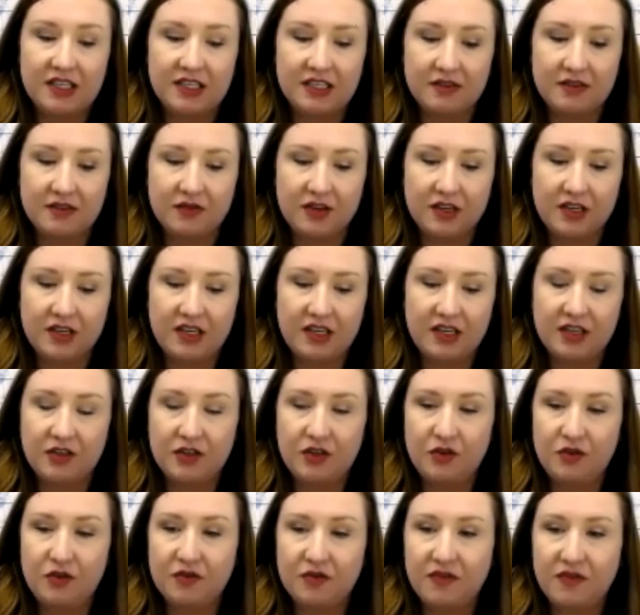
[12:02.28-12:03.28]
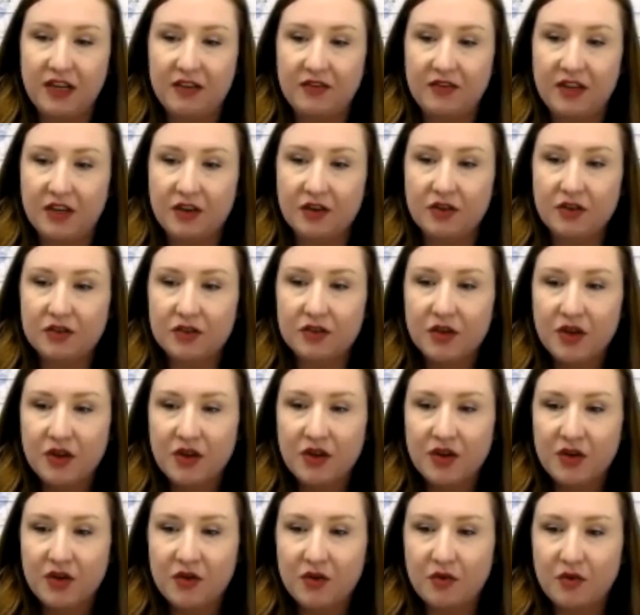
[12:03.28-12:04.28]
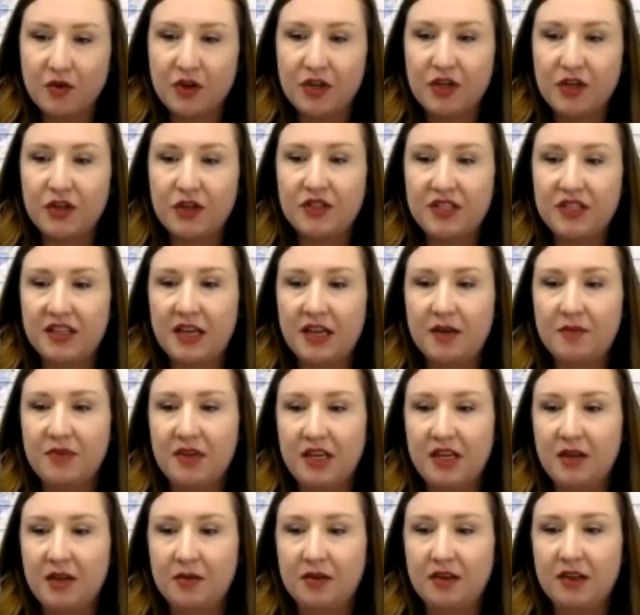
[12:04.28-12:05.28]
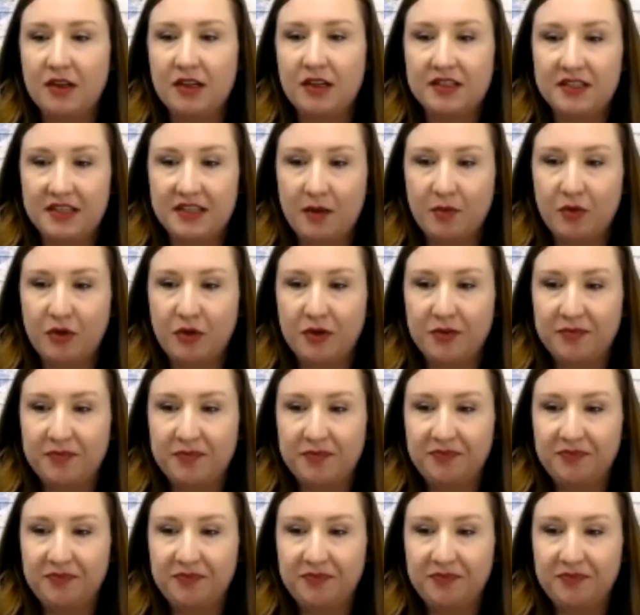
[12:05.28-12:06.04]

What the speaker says: different in 2 to 5 years, or do you see that being stable?